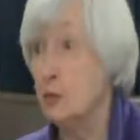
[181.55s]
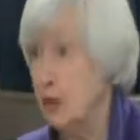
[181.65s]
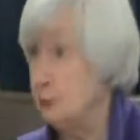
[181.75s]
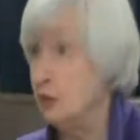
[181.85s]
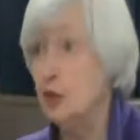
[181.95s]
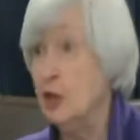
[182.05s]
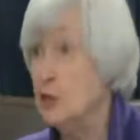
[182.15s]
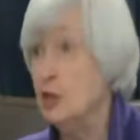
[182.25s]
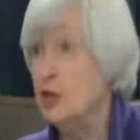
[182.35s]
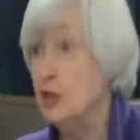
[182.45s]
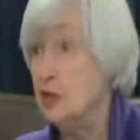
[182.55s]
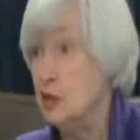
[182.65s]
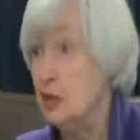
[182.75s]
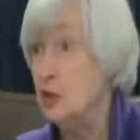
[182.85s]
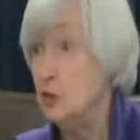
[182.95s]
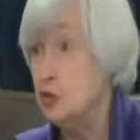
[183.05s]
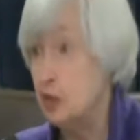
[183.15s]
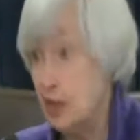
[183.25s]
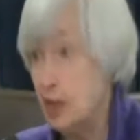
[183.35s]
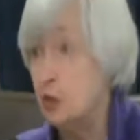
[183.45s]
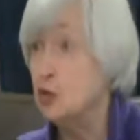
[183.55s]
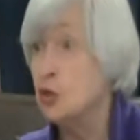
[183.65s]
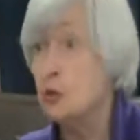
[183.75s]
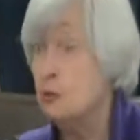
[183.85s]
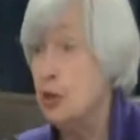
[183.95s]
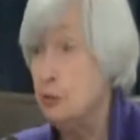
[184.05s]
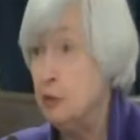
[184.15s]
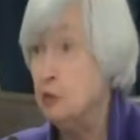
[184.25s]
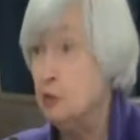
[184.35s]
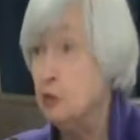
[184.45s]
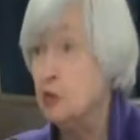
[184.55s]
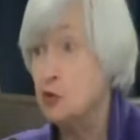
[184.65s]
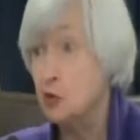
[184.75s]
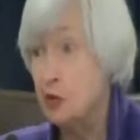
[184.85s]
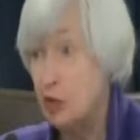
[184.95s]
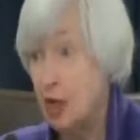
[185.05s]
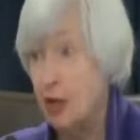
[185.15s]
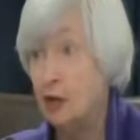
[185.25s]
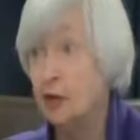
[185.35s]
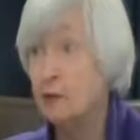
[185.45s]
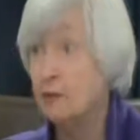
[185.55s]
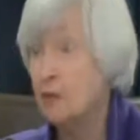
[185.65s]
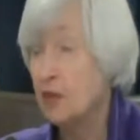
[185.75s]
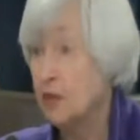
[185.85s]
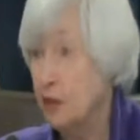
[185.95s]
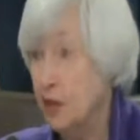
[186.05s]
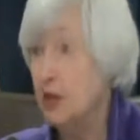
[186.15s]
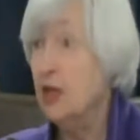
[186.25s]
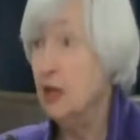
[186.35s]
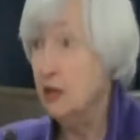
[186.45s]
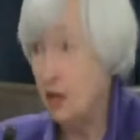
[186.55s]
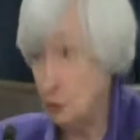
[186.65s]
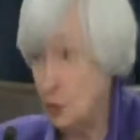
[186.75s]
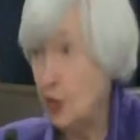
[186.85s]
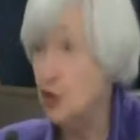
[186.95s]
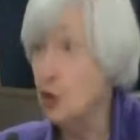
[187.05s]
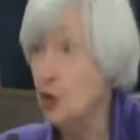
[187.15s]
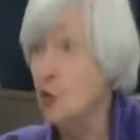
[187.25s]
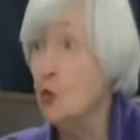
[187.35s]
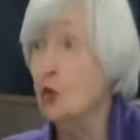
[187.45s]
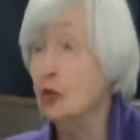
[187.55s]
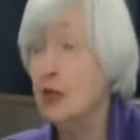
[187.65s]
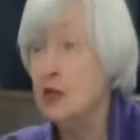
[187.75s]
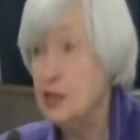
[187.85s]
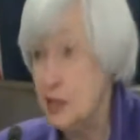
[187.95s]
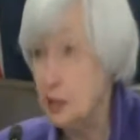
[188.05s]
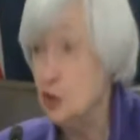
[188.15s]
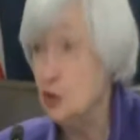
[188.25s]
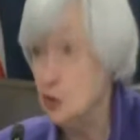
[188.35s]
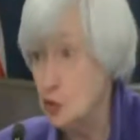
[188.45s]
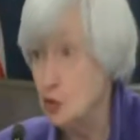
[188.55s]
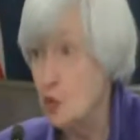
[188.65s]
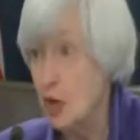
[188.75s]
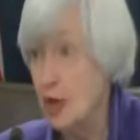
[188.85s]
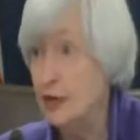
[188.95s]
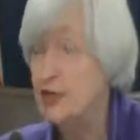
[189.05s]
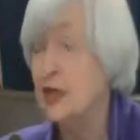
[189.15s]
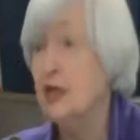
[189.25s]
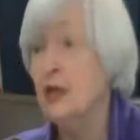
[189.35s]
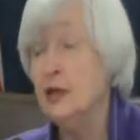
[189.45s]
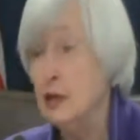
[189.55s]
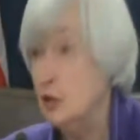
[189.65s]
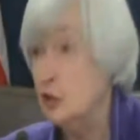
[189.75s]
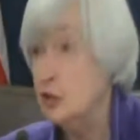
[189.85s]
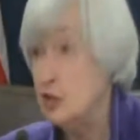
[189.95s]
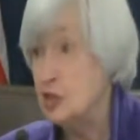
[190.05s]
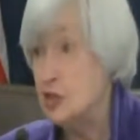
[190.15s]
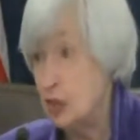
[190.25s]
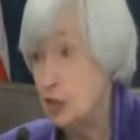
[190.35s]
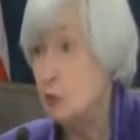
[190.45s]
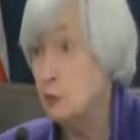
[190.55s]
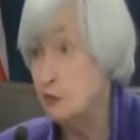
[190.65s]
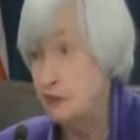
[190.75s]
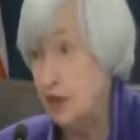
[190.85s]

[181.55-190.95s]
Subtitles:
the population continues to age and the baby boomers retire, that that ratio will continue to rise in an unsustainable